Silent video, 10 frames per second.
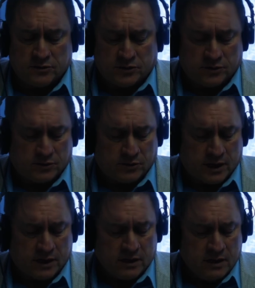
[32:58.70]
to
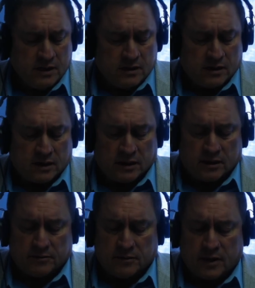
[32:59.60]
uh,
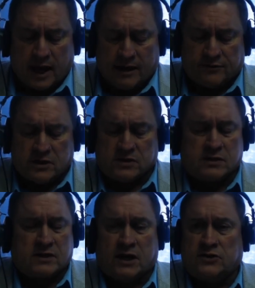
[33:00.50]
uh, have these
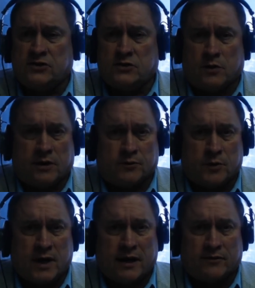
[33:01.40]
discussions whenever
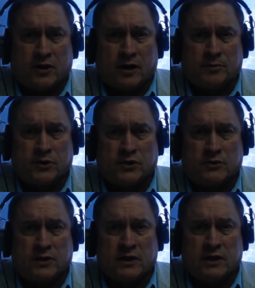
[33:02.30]
we have an
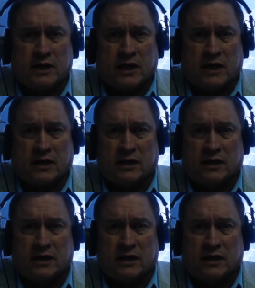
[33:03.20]
opportunity, and